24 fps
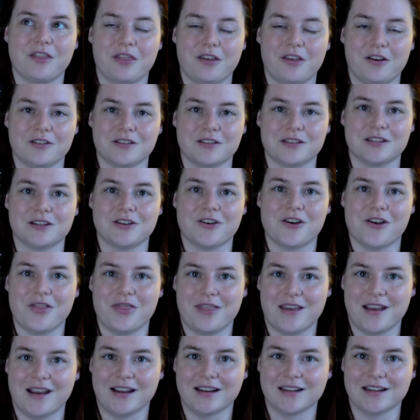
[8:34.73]
thoughts on
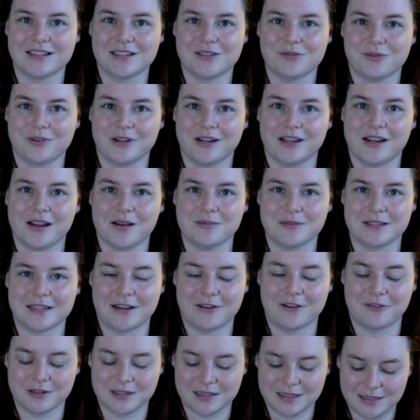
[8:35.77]
that when it comes
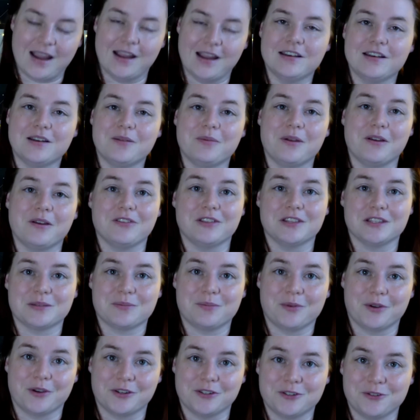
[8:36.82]
out. I ended up giving this
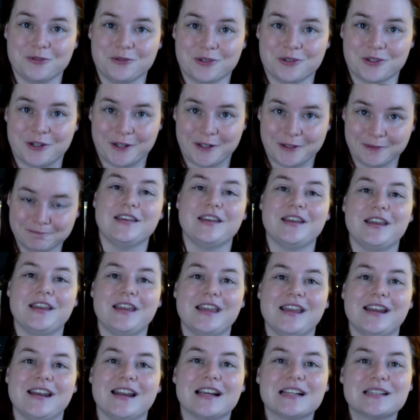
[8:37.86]
book a 2-star.
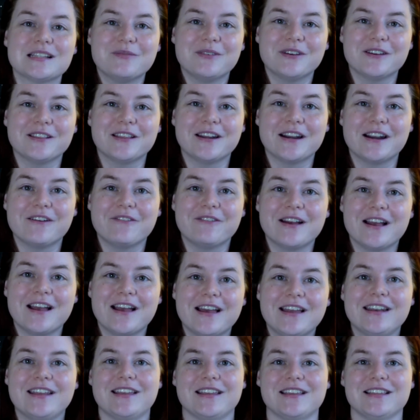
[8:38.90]
The next book that I
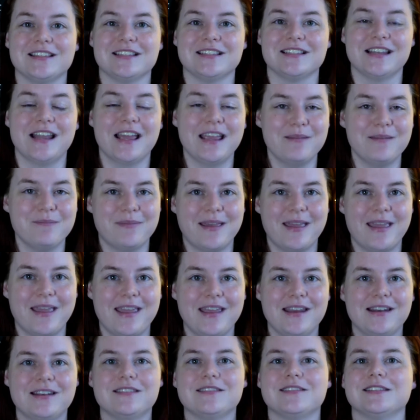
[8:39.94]
read is
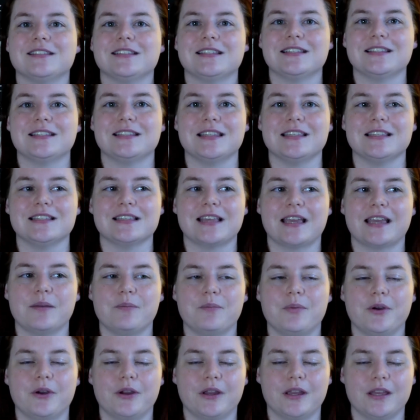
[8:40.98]
Nightbane, and this is the 2nd
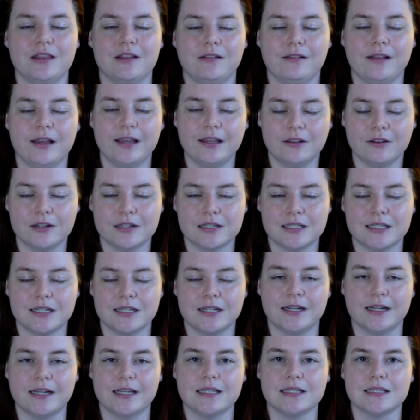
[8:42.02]
book in the Lightlark
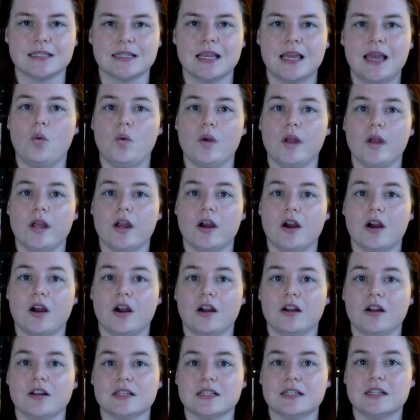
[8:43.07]
series. We
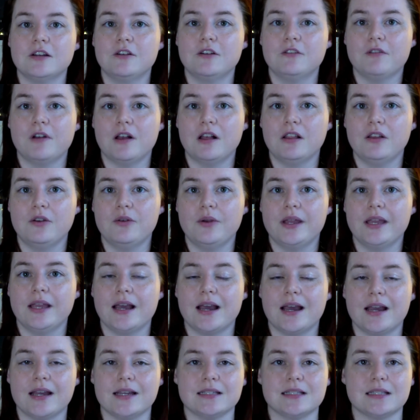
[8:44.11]
are still following
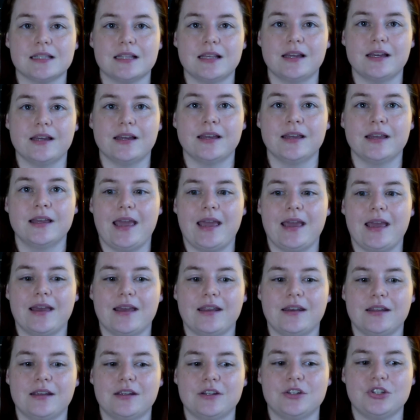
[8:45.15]
Isla,
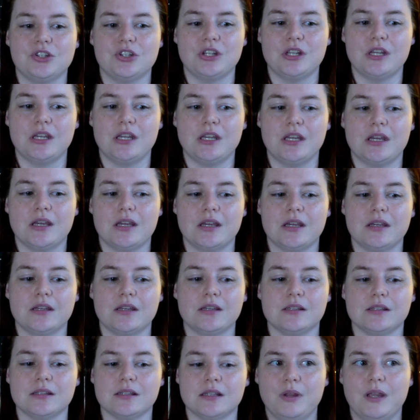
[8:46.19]
and she
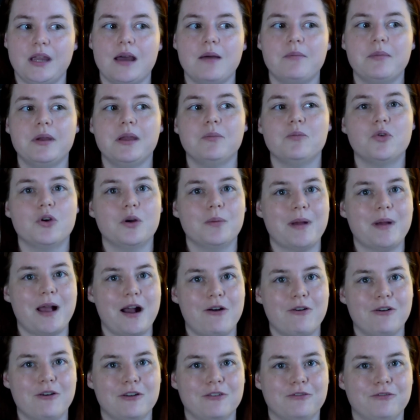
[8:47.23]
is becoming more
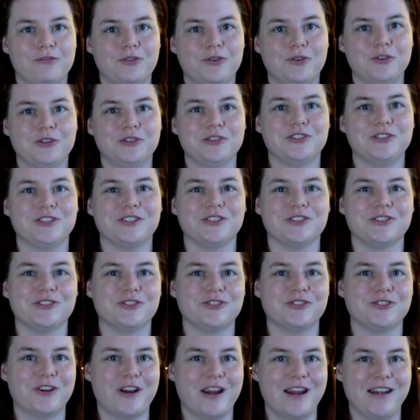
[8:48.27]
powerful. She's
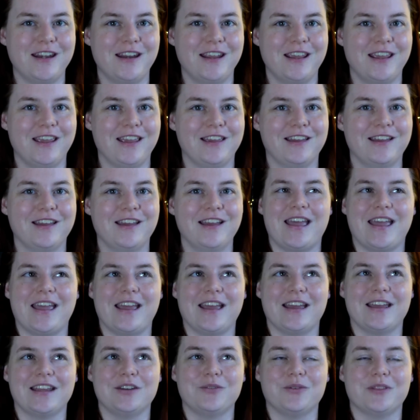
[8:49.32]
training,
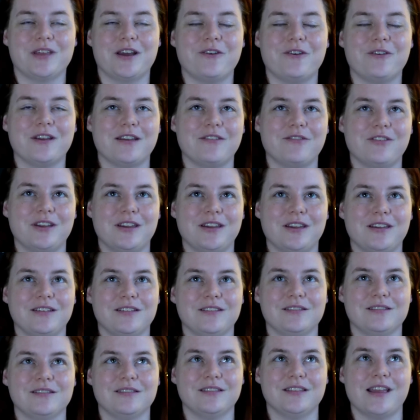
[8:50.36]
and without giving
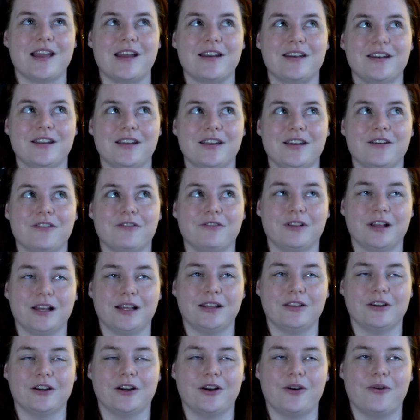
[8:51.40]
the ending of
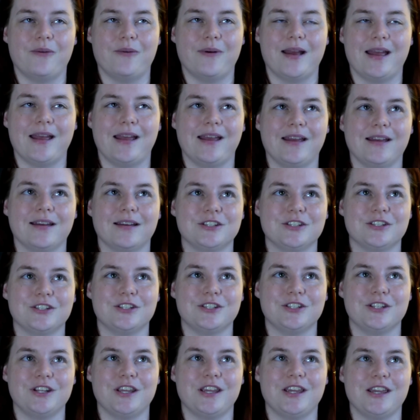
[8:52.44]
Lightlark away,
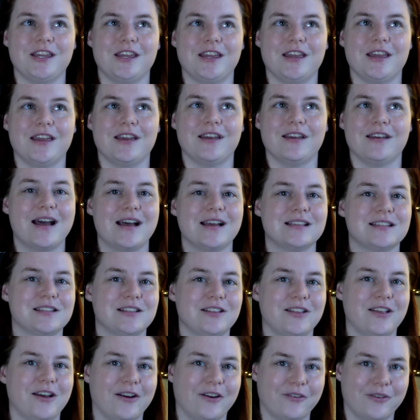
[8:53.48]
she has a
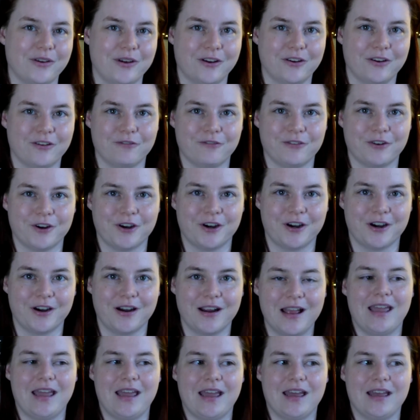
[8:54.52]
lot going on for her.
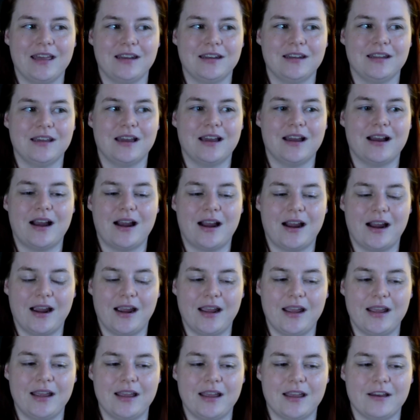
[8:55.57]
And
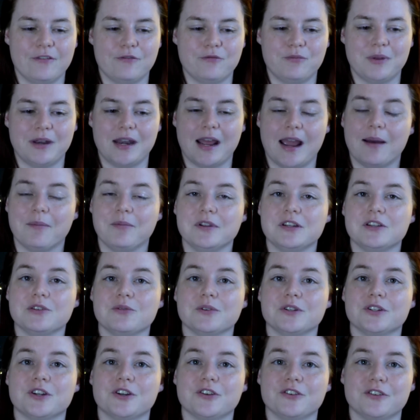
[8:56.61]
I have been happy to
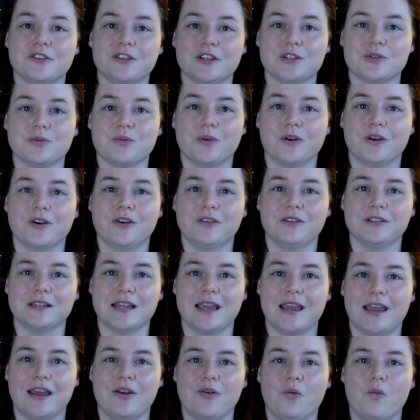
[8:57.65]
return to this world
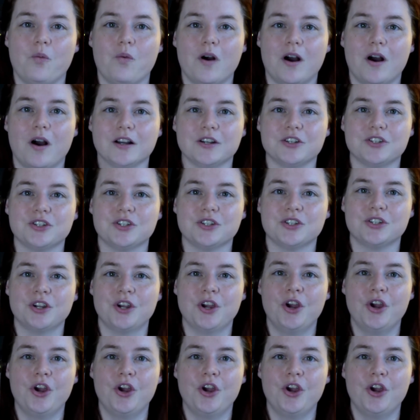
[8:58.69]
and watch